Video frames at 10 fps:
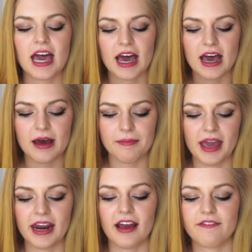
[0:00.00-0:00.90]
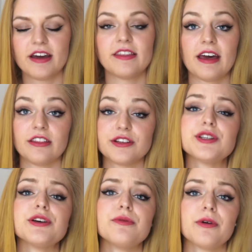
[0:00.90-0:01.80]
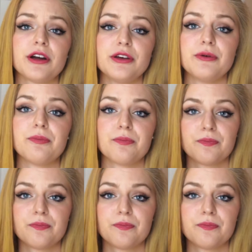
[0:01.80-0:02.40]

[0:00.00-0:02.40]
and I find that the tube where you